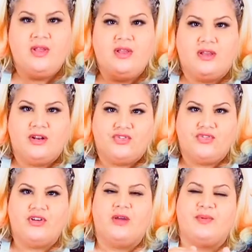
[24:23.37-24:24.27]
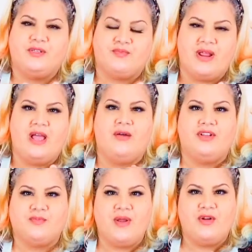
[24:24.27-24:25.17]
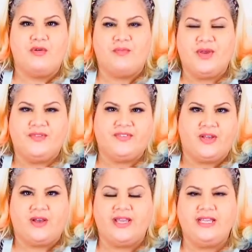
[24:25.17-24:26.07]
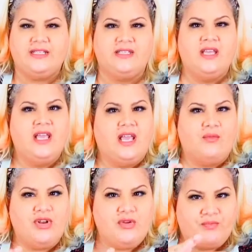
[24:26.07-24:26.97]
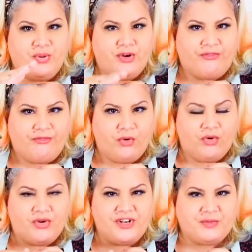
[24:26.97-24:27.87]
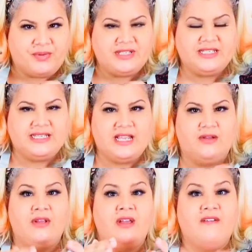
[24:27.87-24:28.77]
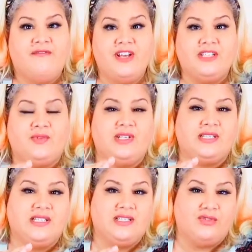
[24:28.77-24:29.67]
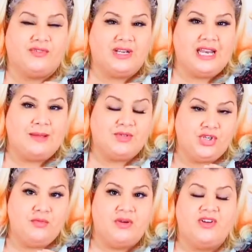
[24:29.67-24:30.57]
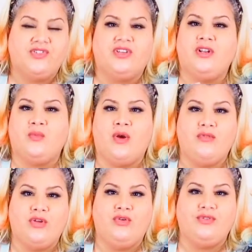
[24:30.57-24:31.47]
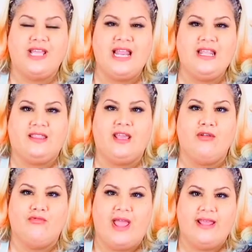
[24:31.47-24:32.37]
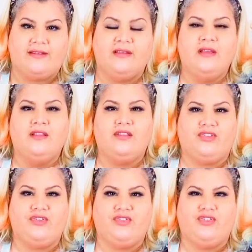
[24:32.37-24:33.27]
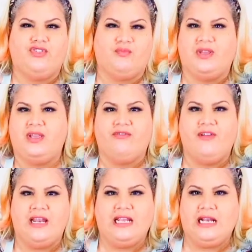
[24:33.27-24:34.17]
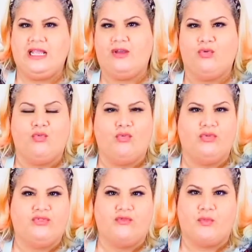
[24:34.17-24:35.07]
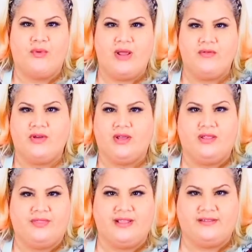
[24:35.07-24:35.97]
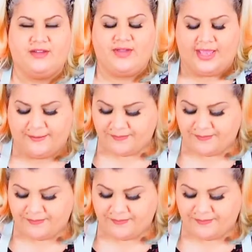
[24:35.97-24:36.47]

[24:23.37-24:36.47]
kind of shrunk up. It's brown on both sides. When you put a fork on it to press it down, first of all, it doesn't sort of collapse too much and it won't ooze anything red. The juices should be fairly clear or sort of a brown colour. That's okay.